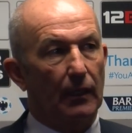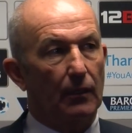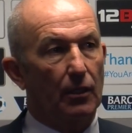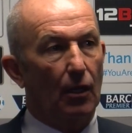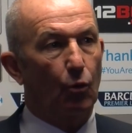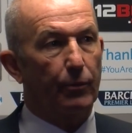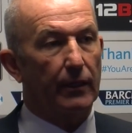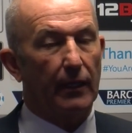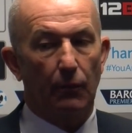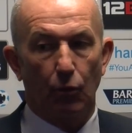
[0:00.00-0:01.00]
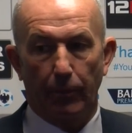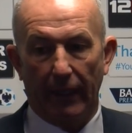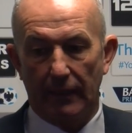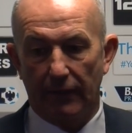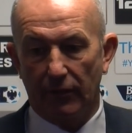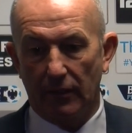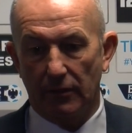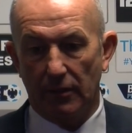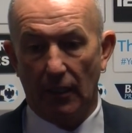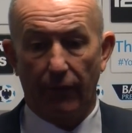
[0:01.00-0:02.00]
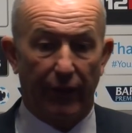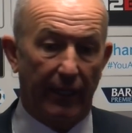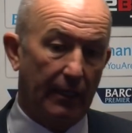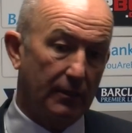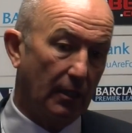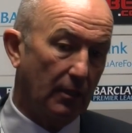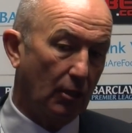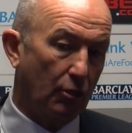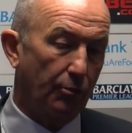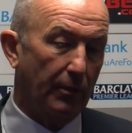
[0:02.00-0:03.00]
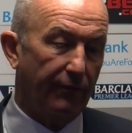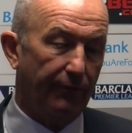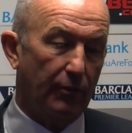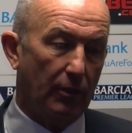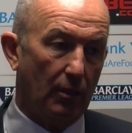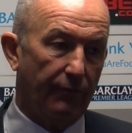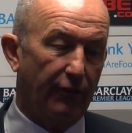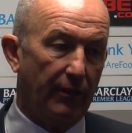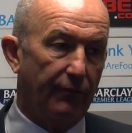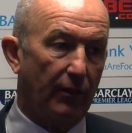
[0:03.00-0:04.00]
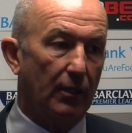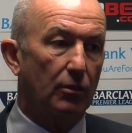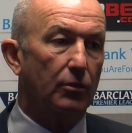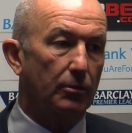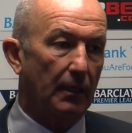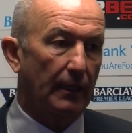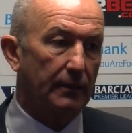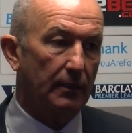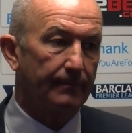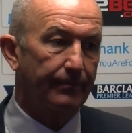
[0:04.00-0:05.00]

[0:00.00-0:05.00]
know, you hope that they will pay dividends. The other thing is that the group are a very, very good group of lads.